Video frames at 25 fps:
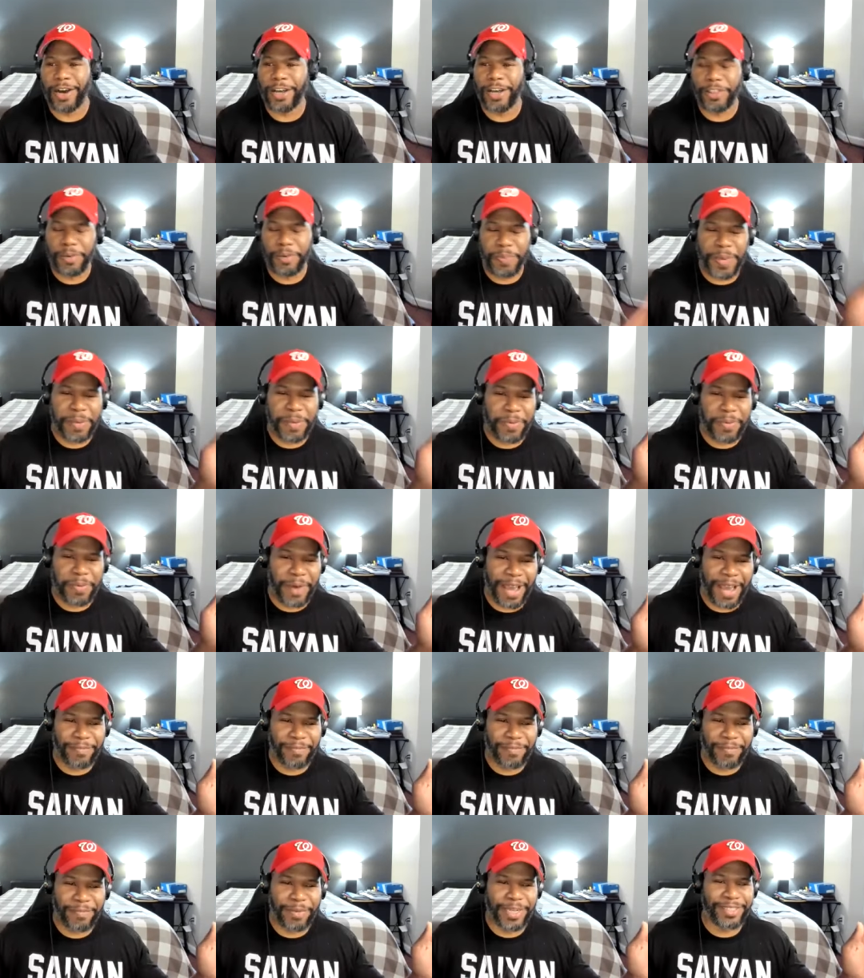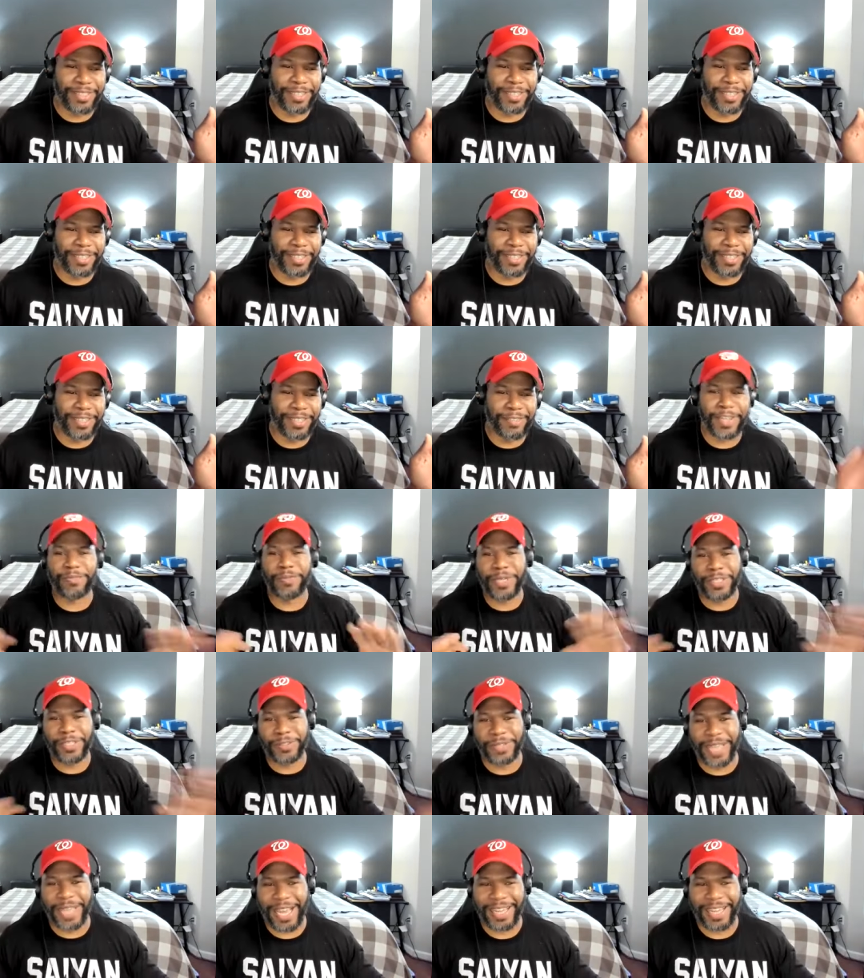Other people have money to
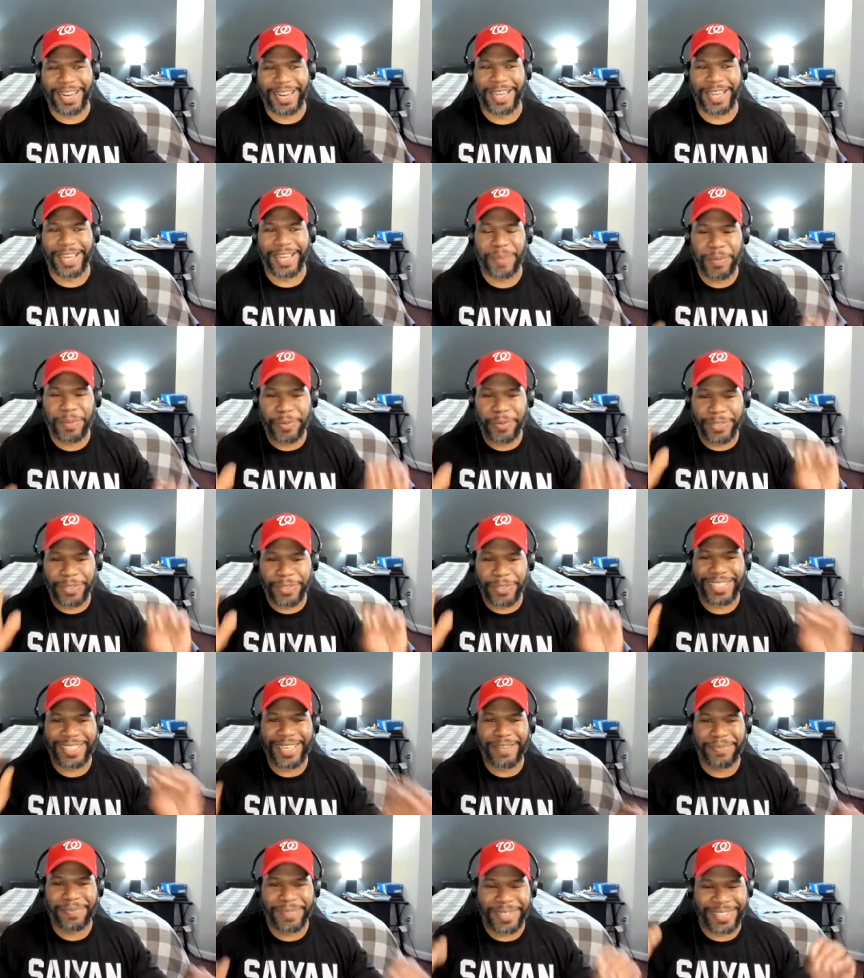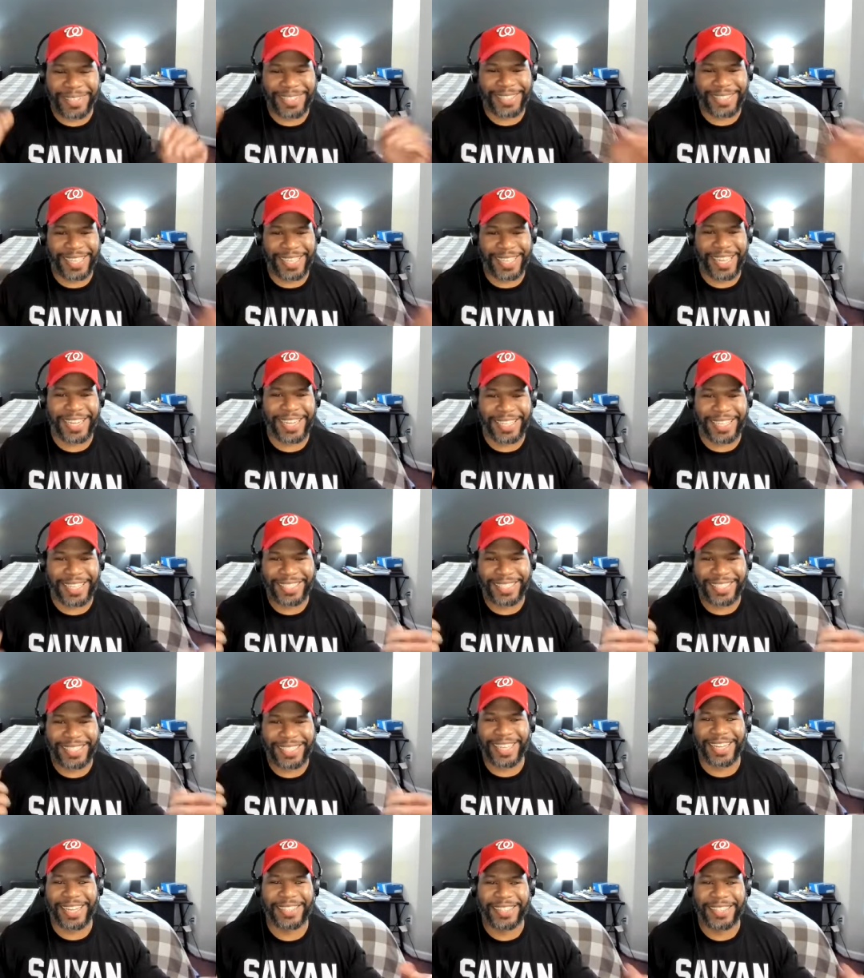invest, we do not. Like people would just keep on saying it,
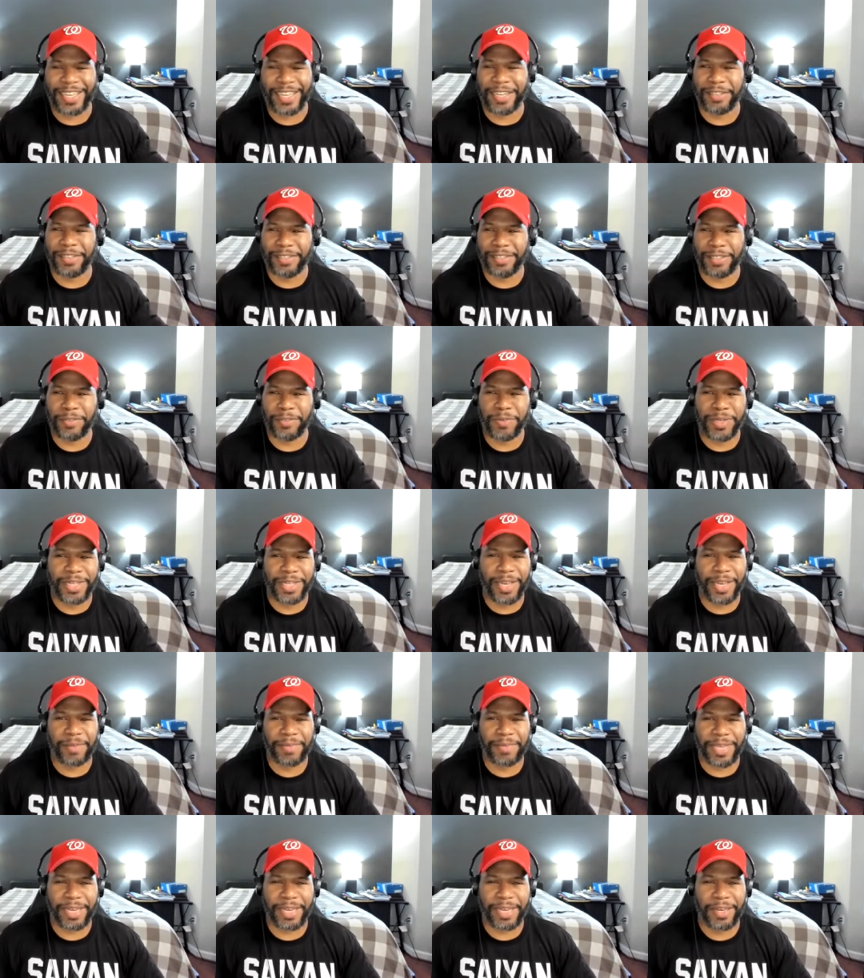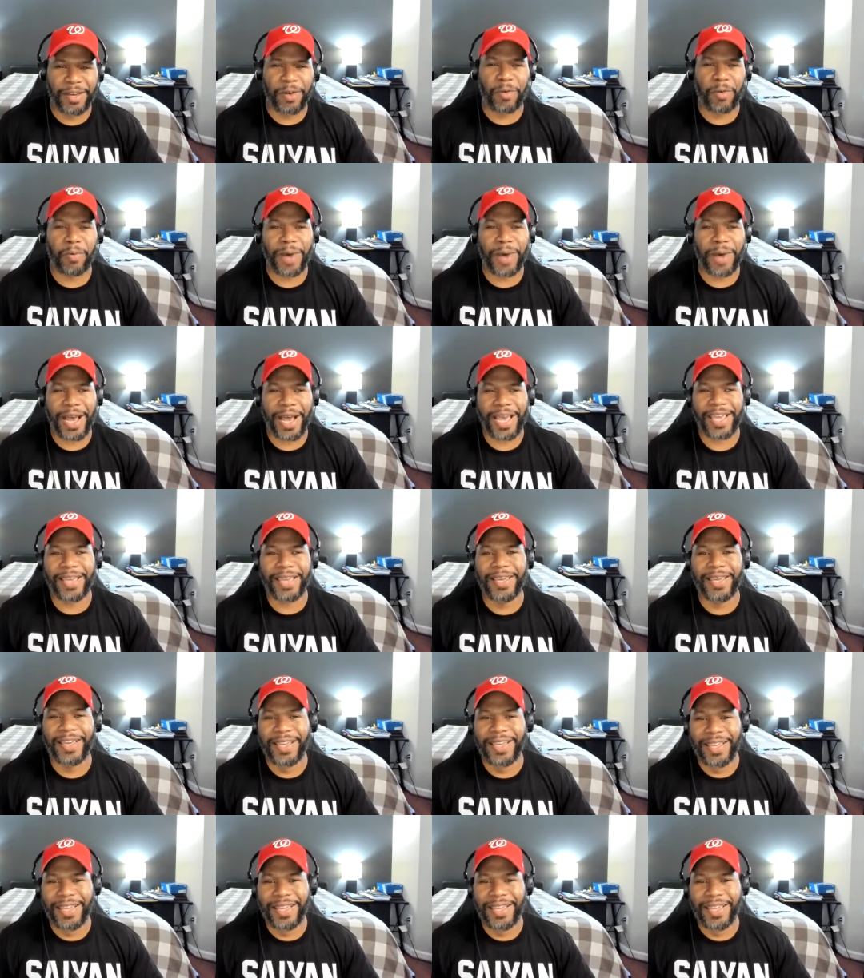saying it, saying it until one day I'm like, why?